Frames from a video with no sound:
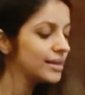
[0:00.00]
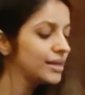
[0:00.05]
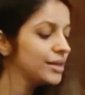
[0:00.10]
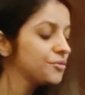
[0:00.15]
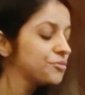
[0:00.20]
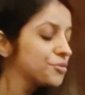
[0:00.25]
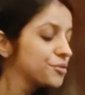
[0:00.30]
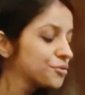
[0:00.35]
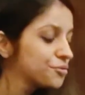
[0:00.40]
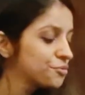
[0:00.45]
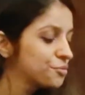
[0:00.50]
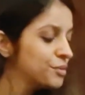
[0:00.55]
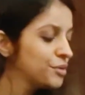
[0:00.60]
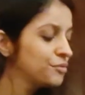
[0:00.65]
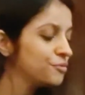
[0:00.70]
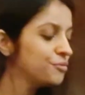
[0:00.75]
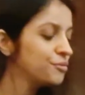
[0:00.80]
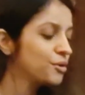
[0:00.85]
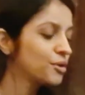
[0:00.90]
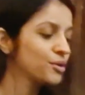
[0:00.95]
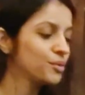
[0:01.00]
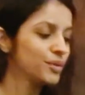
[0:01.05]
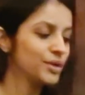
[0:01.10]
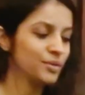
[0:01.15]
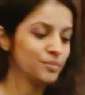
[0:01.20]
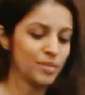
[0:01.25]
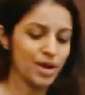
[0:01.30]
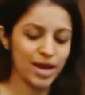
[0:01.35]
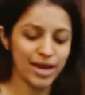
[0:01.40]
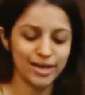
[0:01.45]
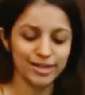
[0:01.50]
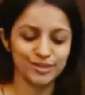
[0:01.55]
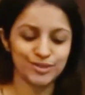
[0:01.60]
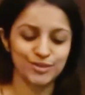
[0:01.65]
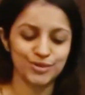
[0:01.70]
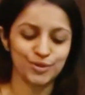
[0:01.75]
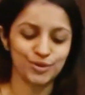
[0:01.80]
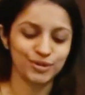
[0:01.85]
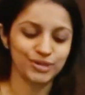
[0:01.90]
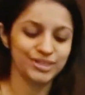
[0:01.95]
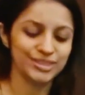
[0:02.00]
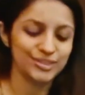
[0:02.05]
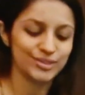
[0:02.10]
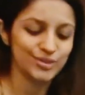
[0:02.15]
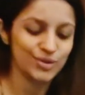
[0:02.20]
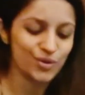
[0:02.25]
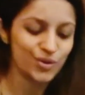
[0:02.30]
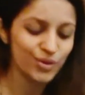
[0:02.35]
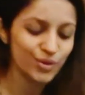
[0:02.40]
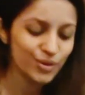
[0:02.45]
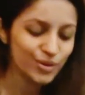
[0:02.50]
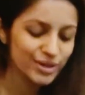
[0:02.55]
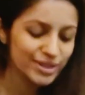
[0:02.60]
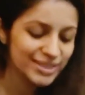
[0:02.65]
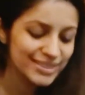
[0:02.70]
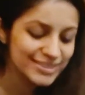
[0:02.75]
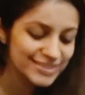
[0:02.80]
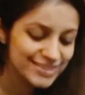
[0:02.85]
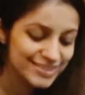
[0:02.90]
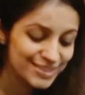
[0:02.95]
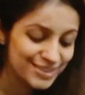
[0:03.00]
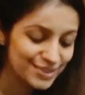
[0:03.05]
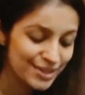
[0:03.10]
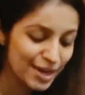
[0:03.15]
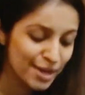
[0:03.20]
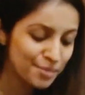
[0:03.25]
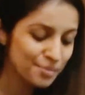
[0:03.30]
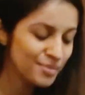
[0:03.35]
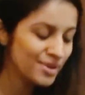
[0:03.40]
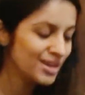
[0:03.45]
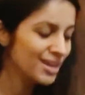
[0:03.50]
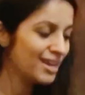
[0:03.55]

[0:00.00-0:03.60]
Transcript: If you've been following my stories on Instagram,